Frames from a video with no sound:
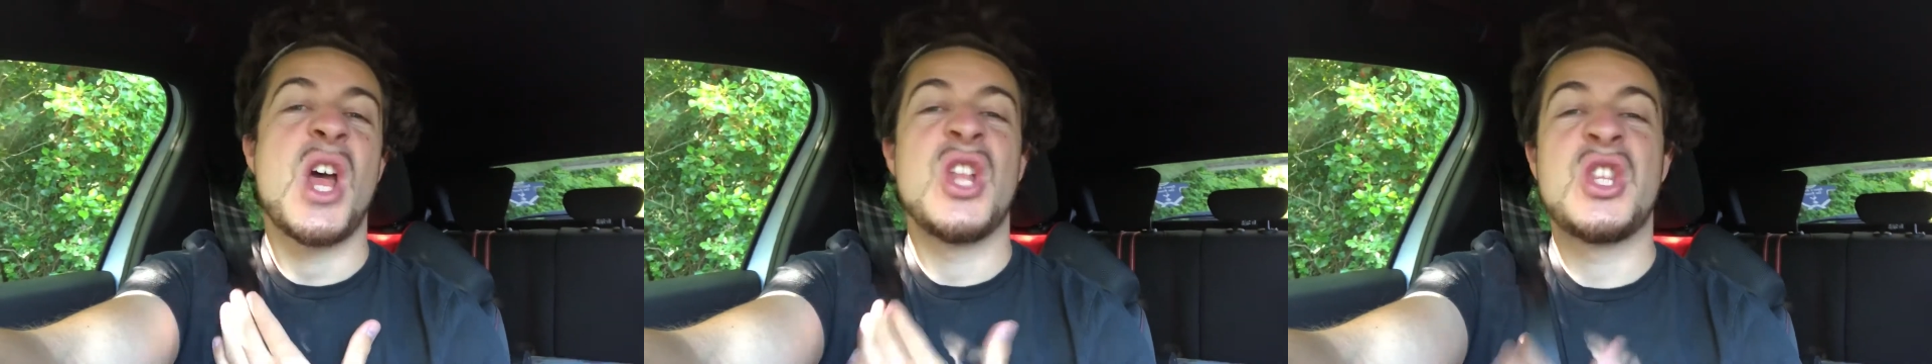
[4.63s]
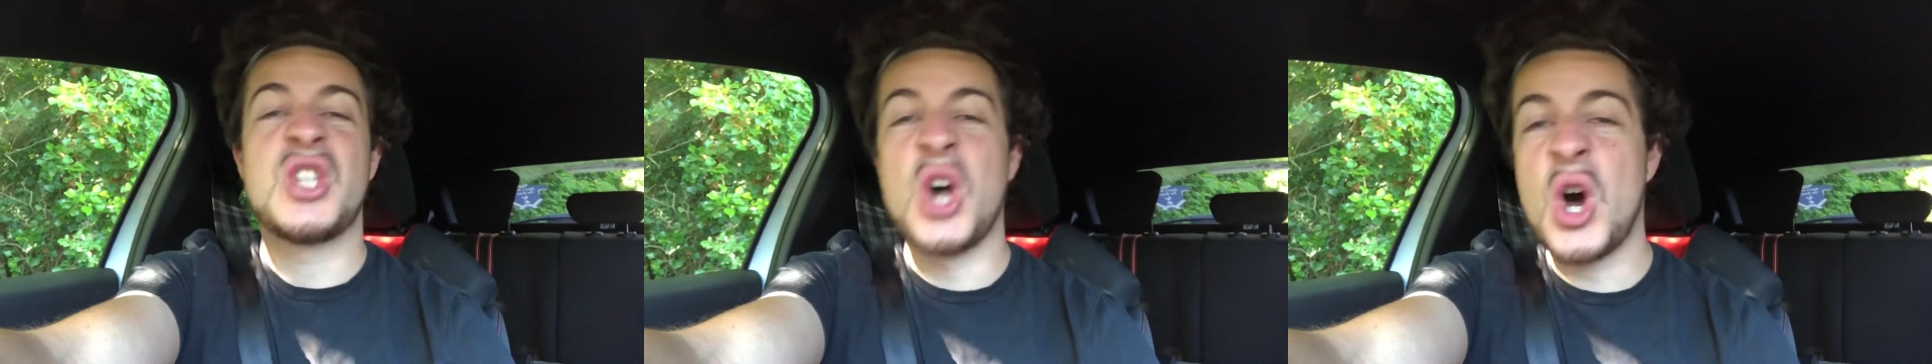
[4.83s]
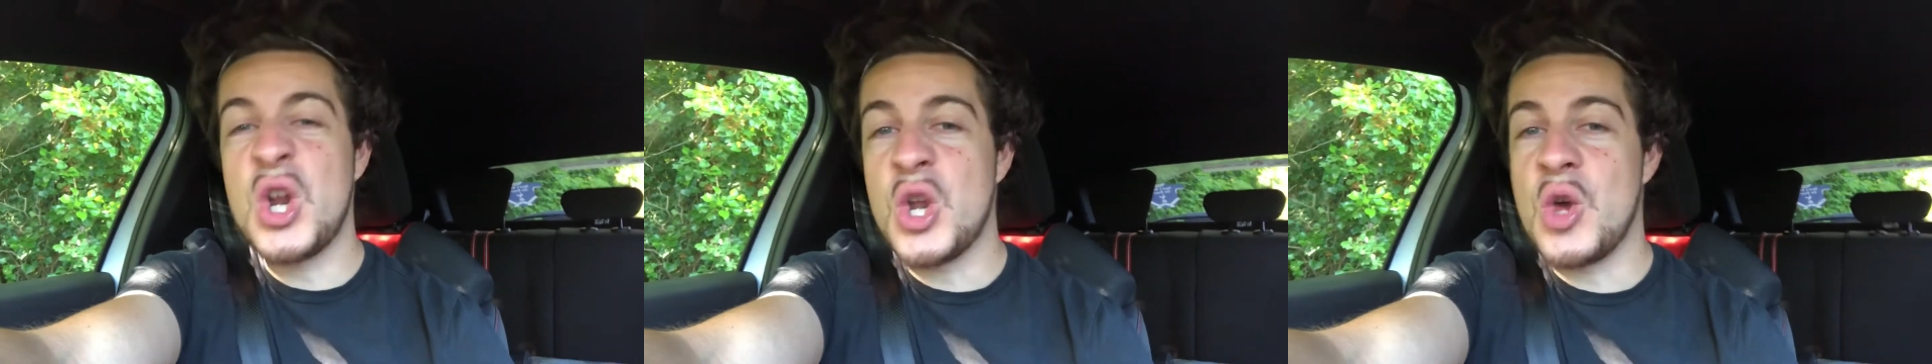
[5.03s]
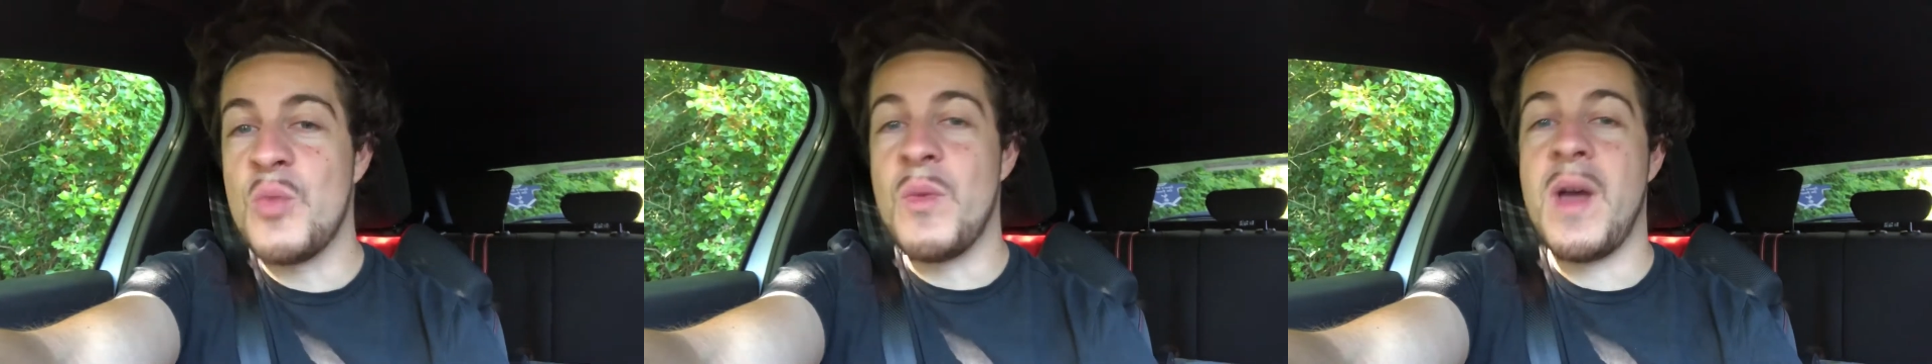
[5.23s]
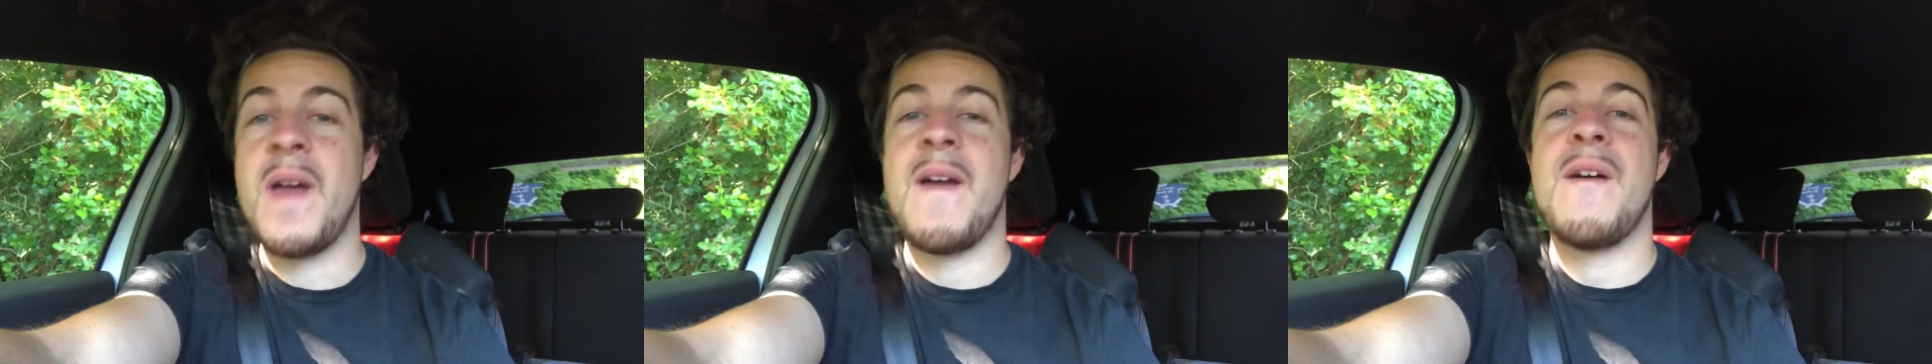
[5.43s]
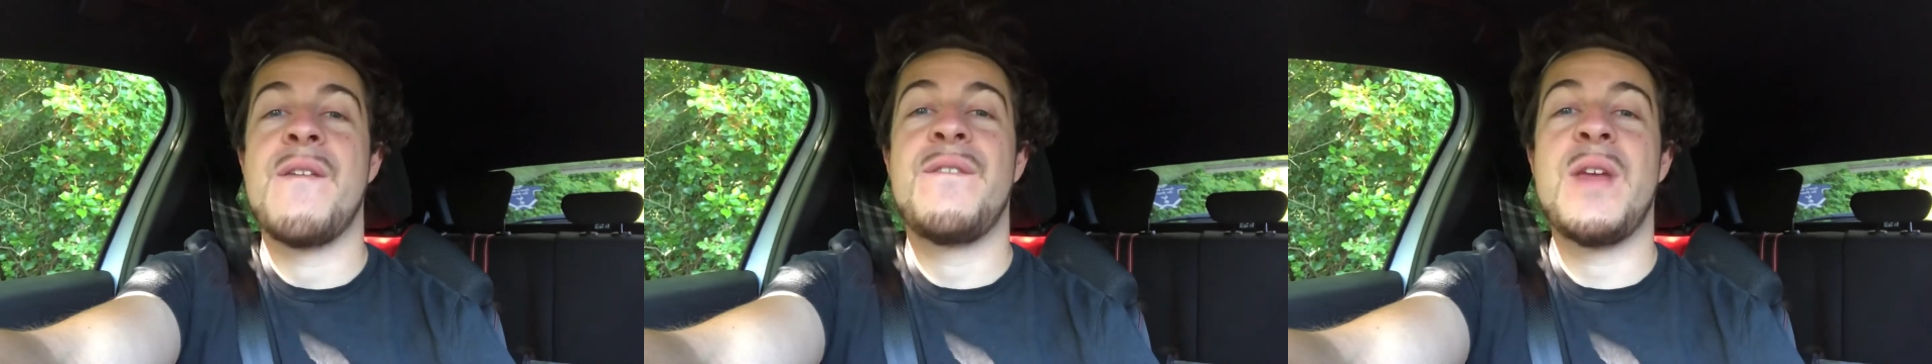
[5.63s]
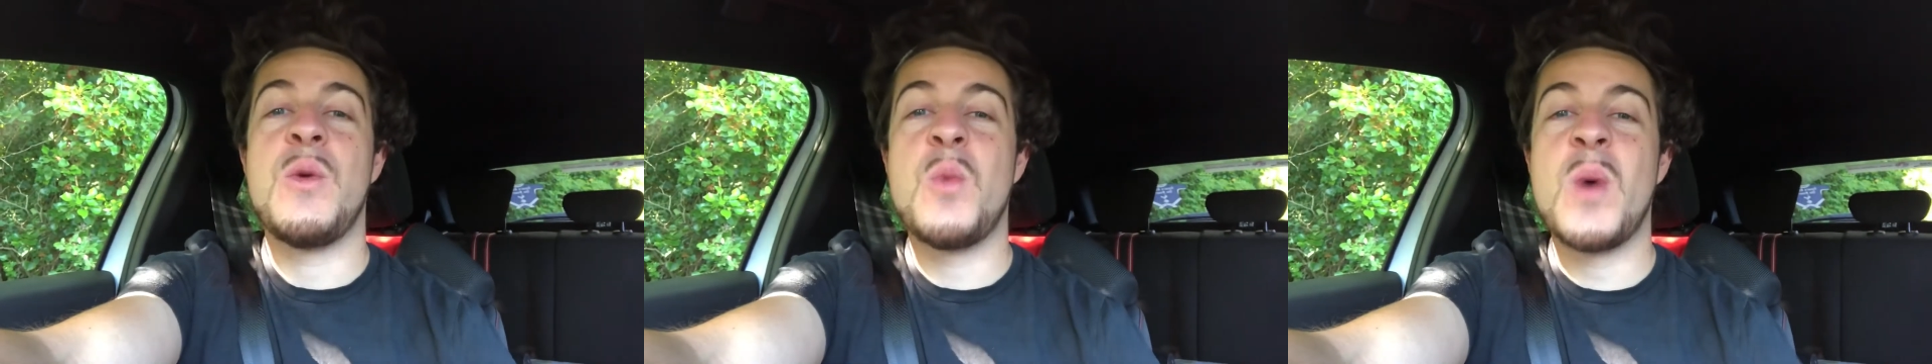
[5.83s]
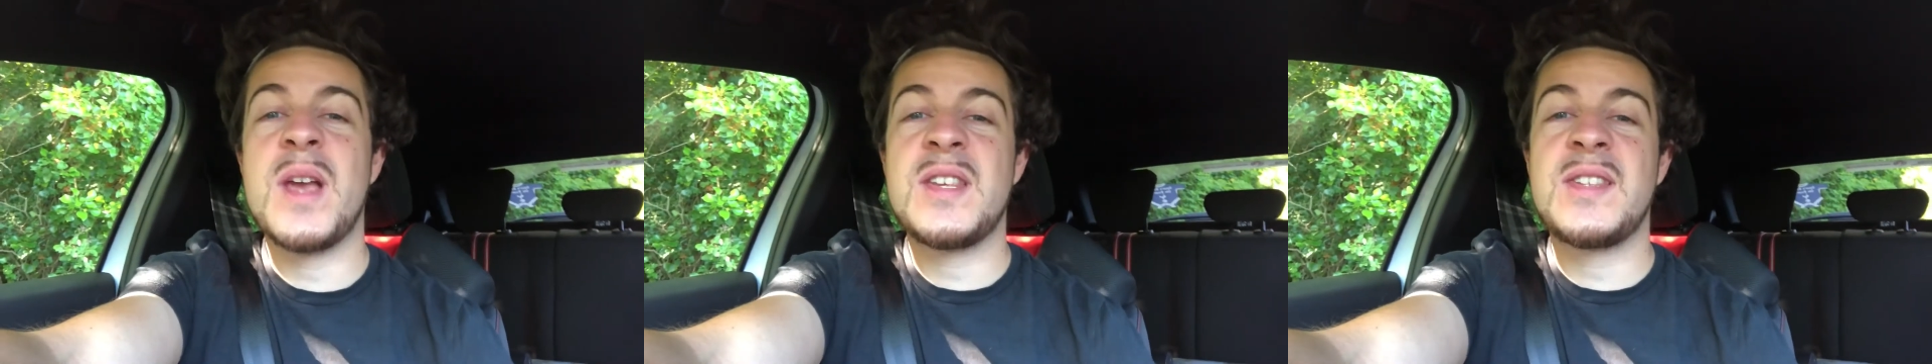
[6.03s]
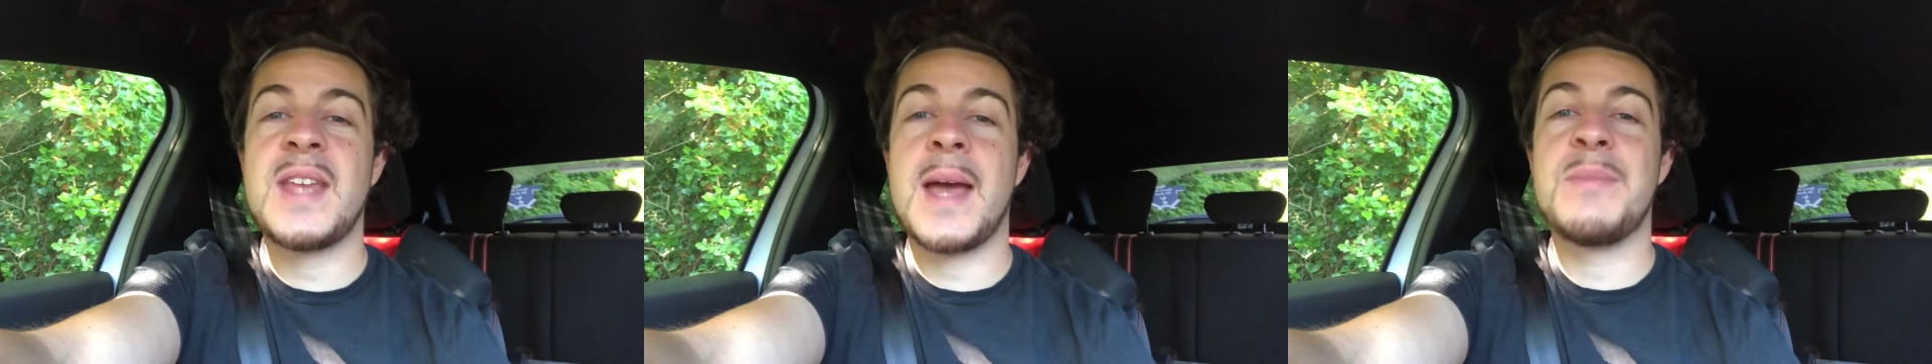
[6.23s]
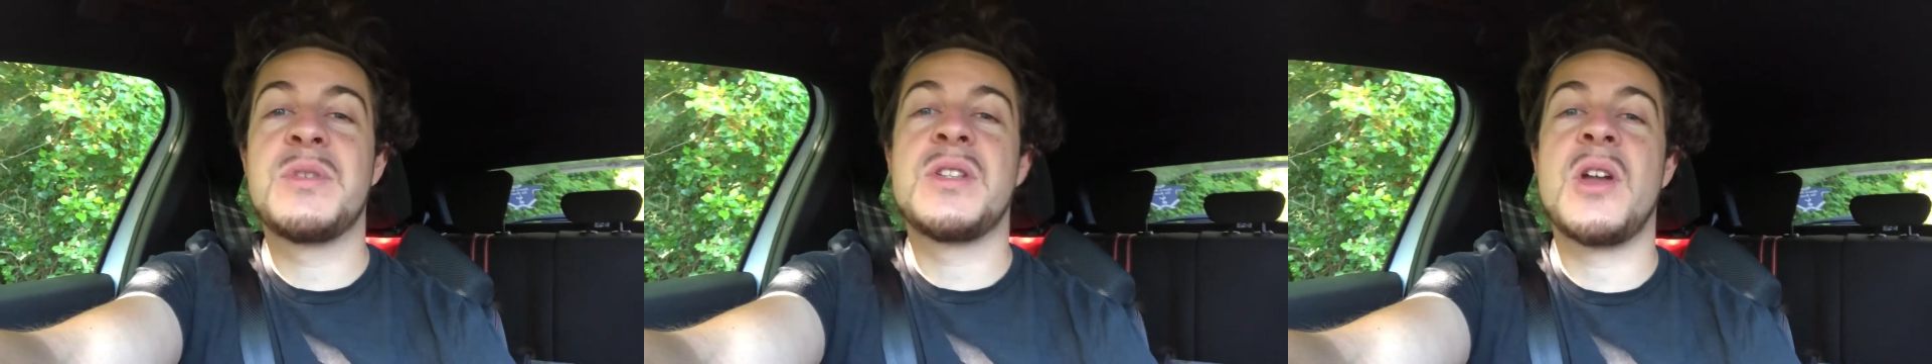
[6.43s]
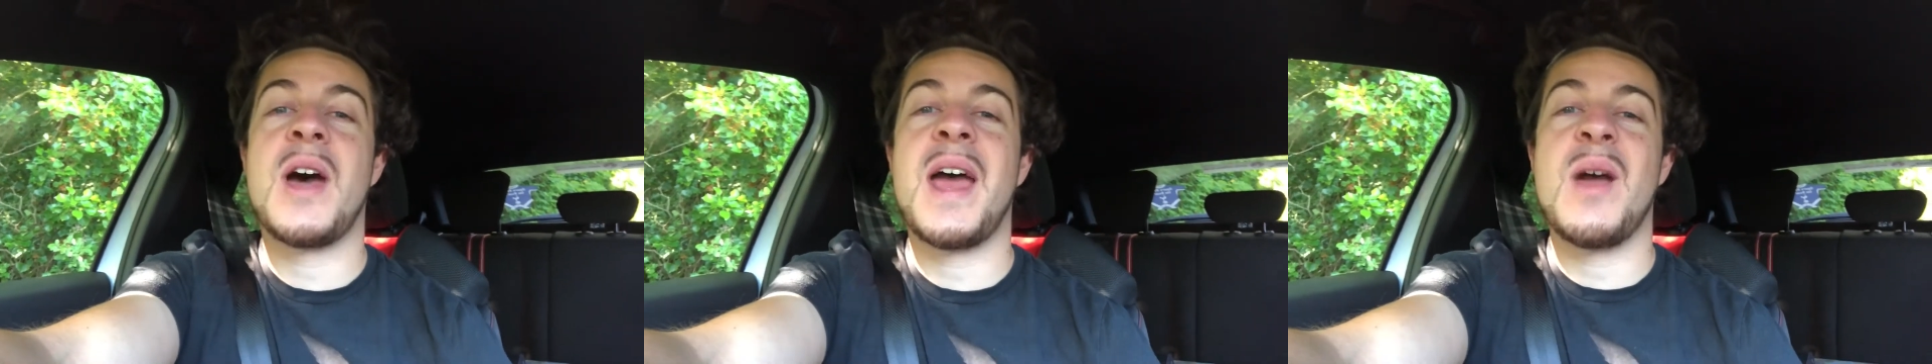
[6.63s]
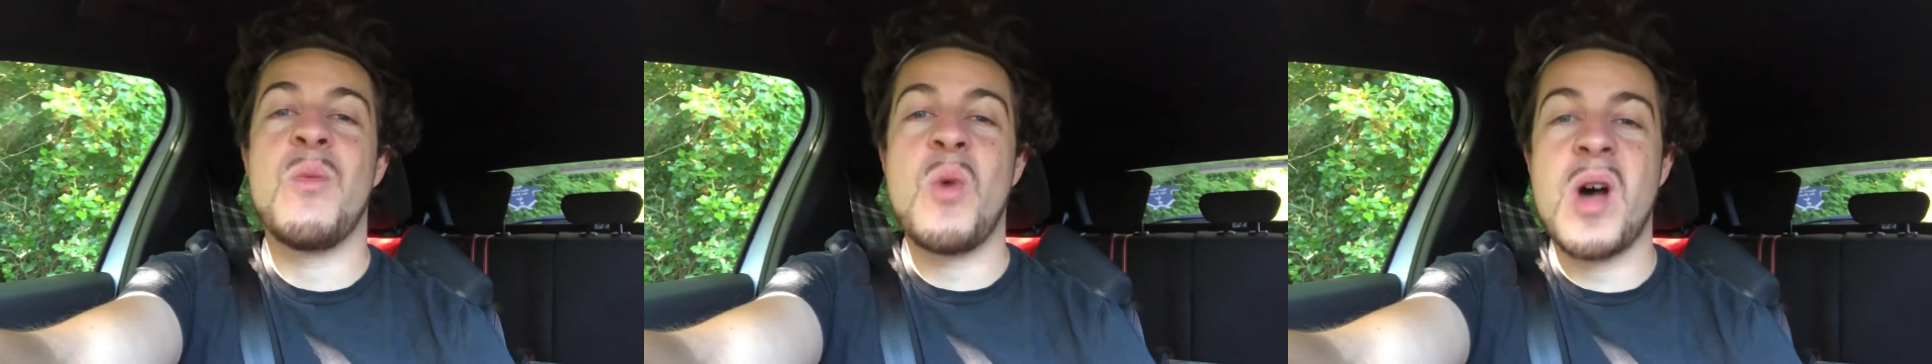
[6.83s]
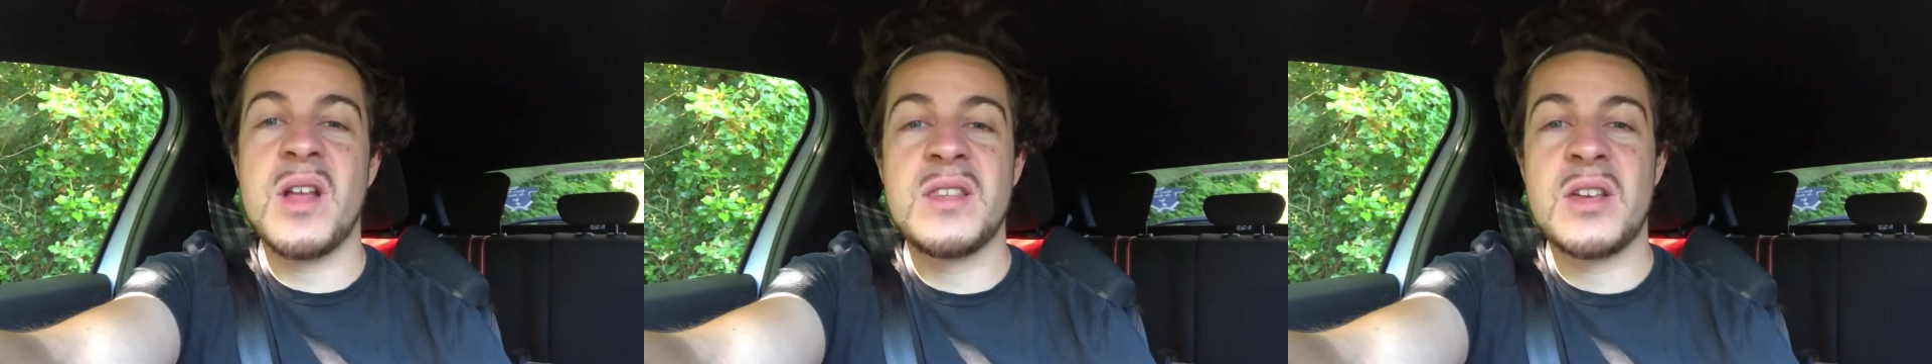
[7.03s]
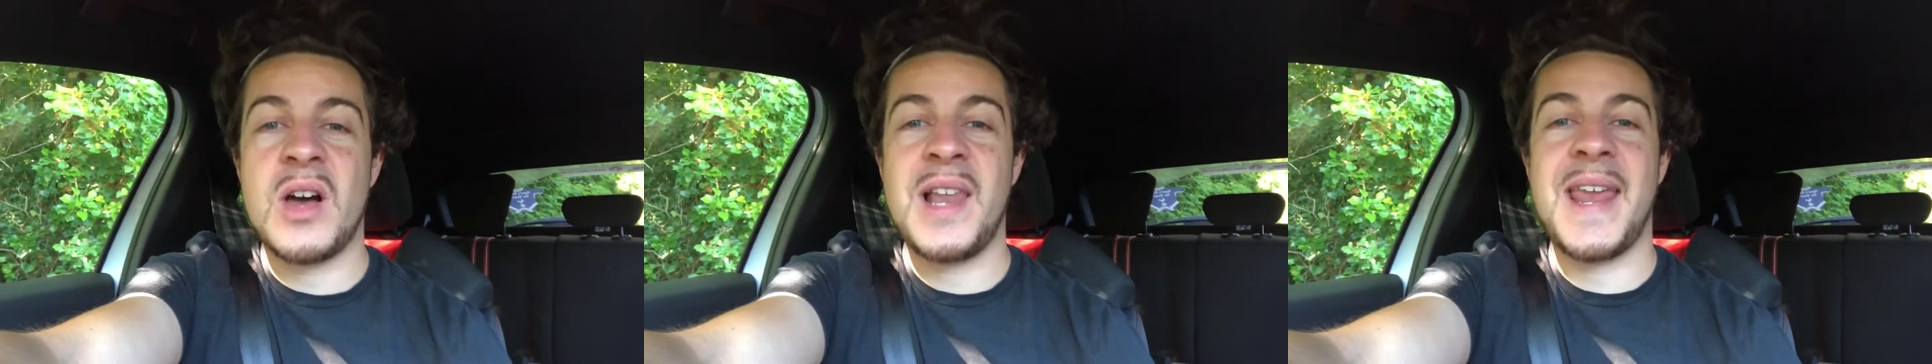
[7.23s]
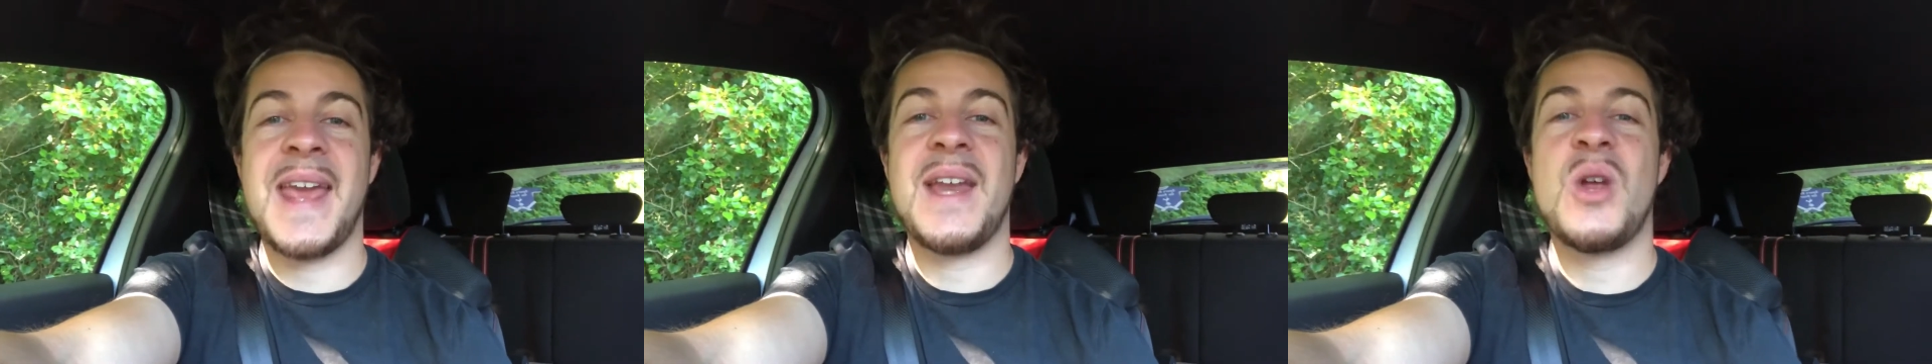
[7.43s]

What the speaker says: Tottenham v West Ham tonight at White Hart Lane,